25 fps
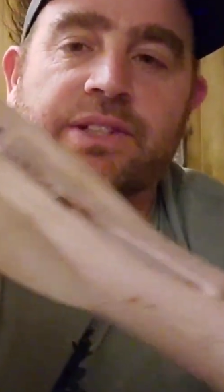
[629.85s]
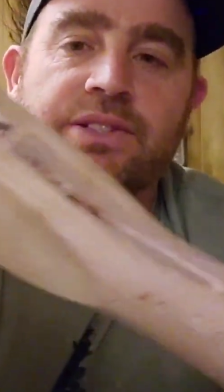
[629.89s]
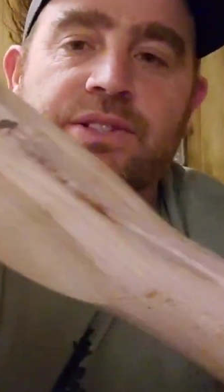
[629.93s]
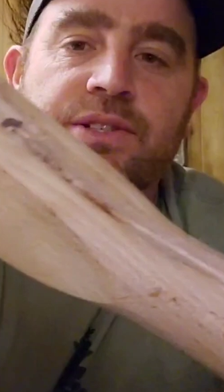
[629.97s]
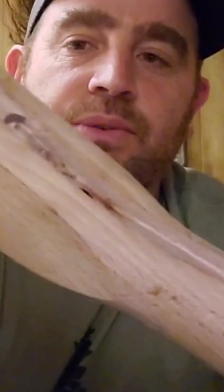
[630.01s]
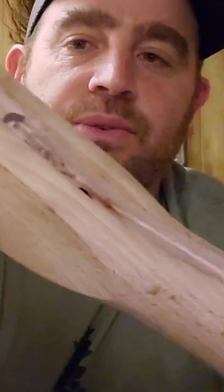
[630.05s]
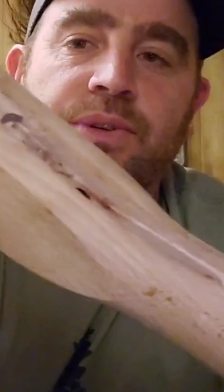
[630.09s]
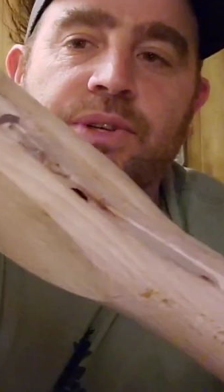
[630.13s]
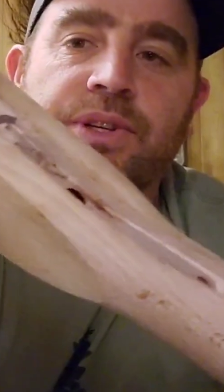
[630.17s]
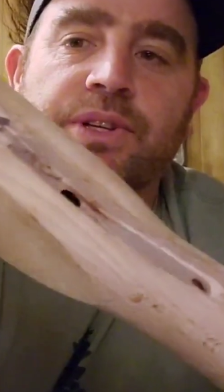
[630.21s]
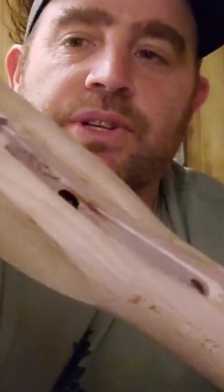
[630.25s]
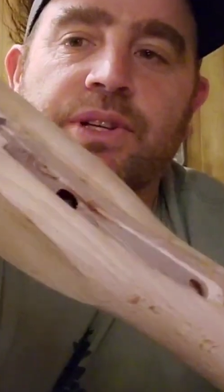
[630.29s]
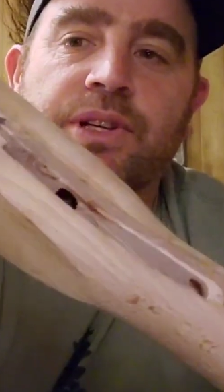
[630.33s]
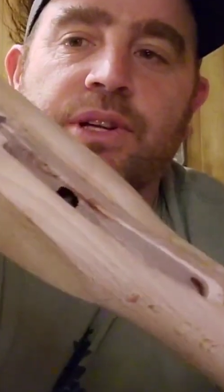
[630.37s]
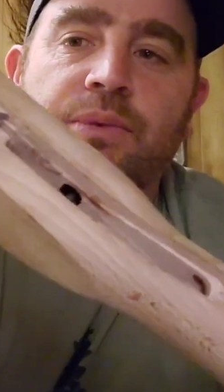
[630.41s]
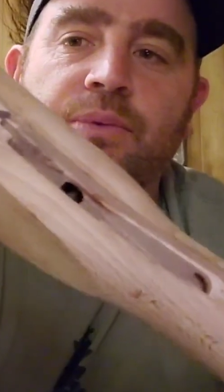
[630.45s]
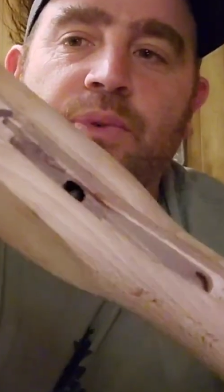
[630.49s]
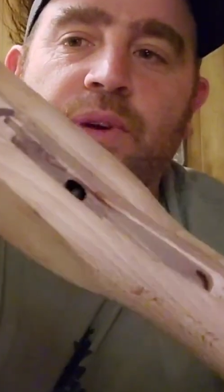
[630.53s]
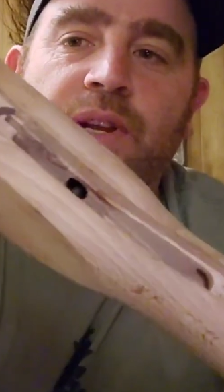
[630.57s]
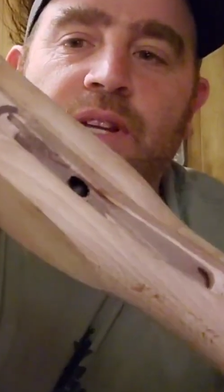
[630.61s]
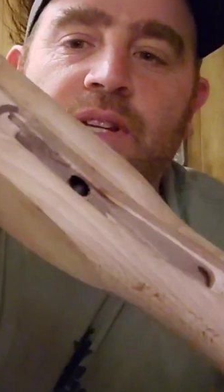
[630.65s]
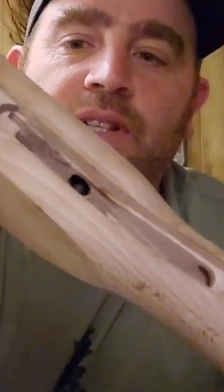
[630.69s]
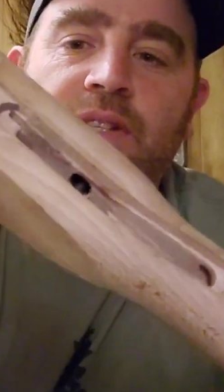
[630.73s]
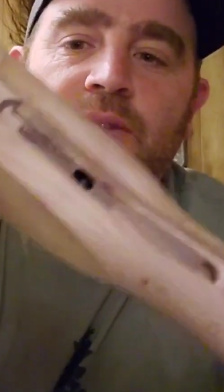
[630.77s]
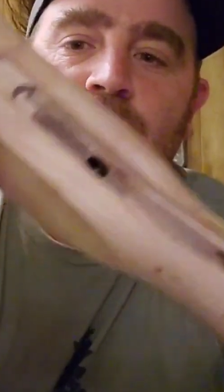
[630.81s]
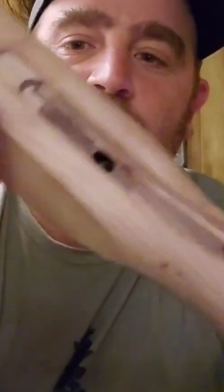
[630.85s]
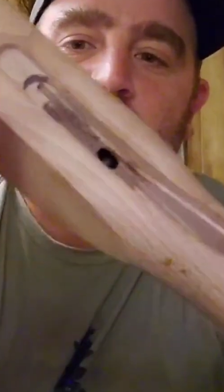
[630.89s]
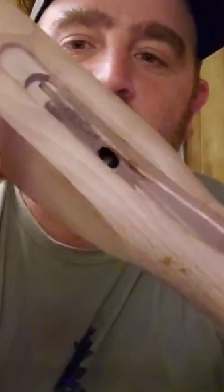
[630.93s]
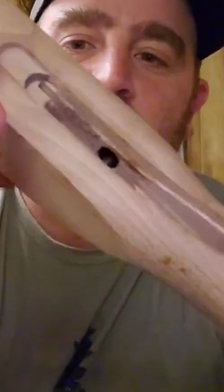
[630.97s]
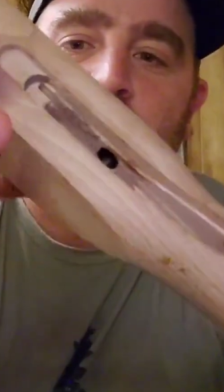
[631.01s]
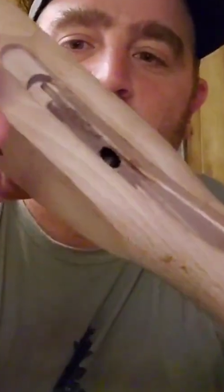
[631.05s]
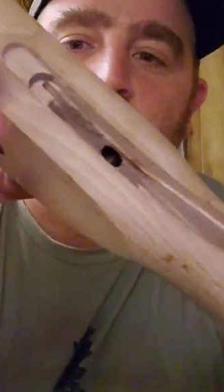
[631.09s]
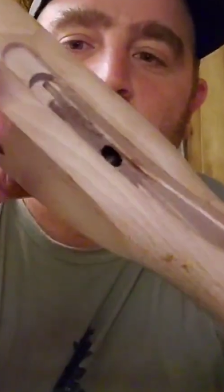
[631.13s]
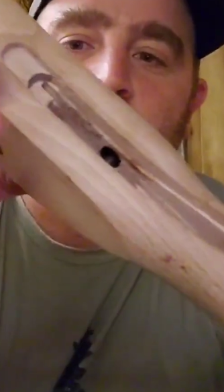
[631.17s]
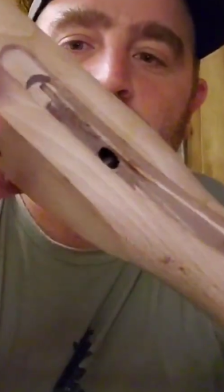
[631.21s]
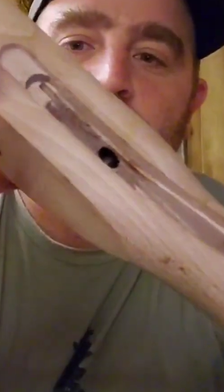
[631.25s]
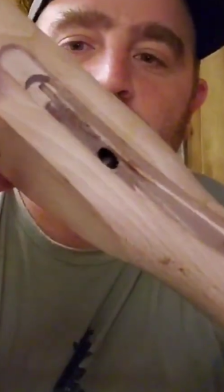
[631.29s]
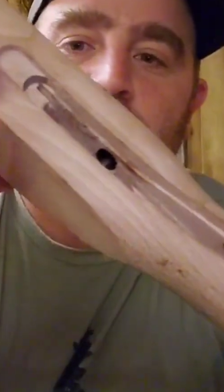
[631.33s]
So you're going to want it to be
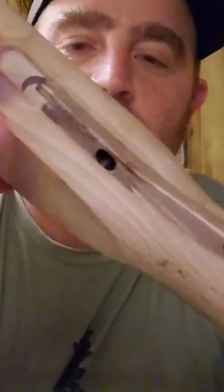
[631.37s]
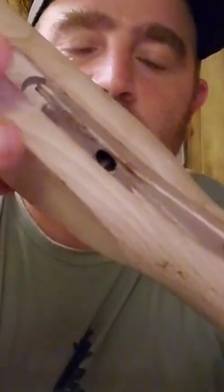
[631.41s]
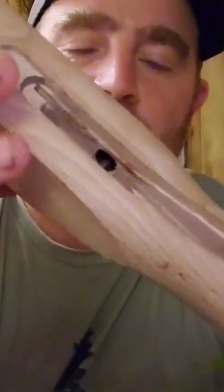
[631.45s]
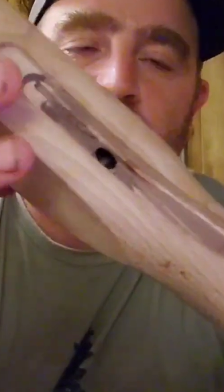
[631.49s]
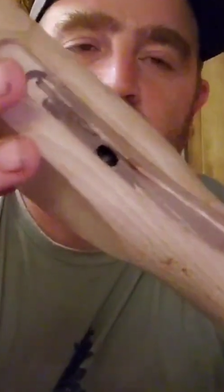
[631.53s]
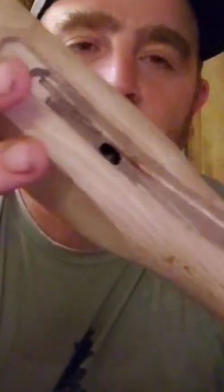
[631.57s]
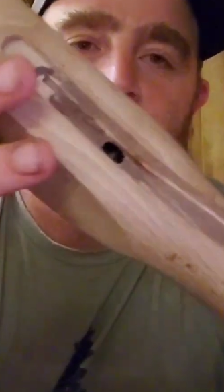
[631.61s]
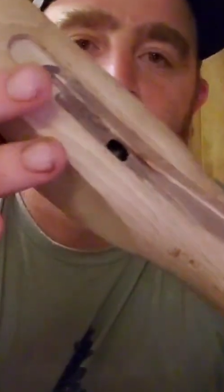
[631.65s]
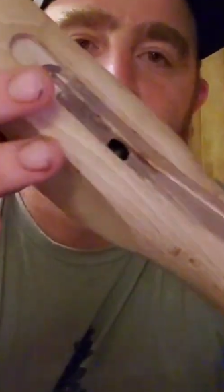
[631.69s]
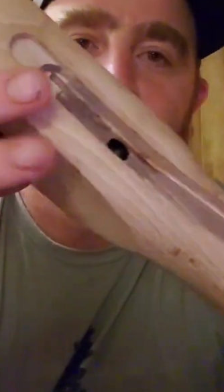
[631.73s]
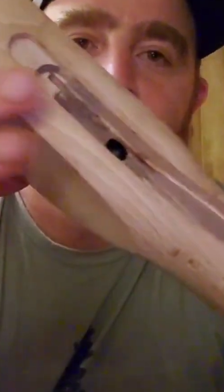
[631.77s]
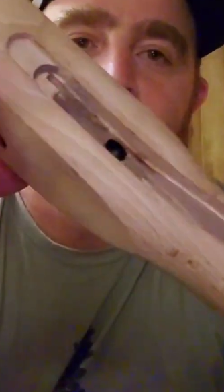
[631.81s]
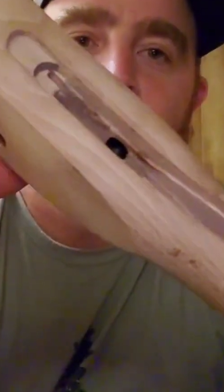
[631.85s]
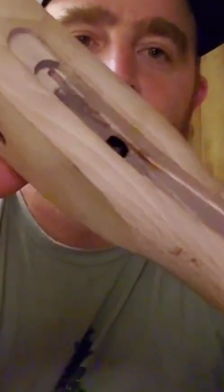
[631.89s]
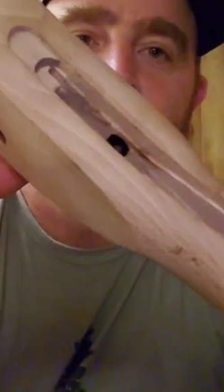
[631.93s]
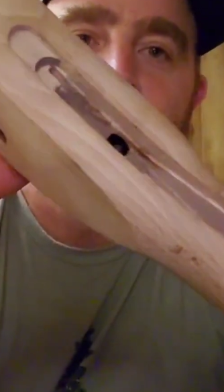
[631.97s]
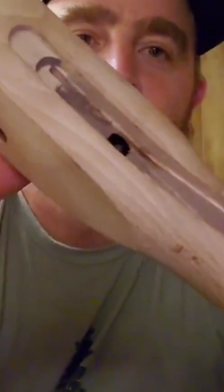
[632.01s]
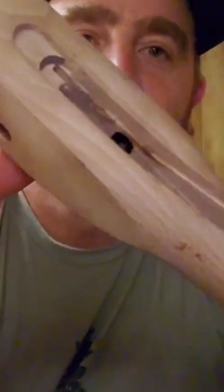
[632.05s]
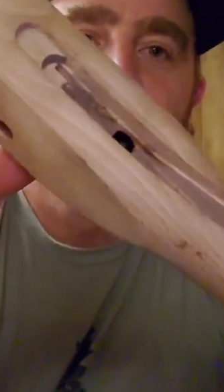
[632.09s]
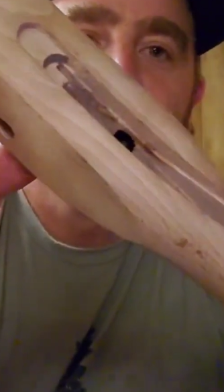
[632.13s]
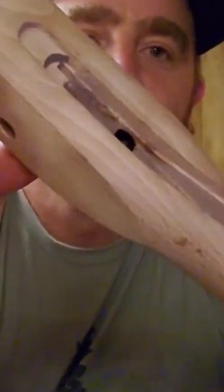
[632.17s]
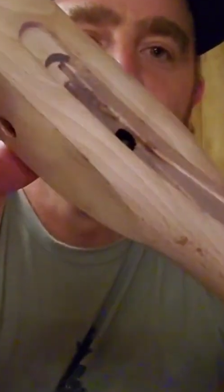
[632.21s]
able to go in there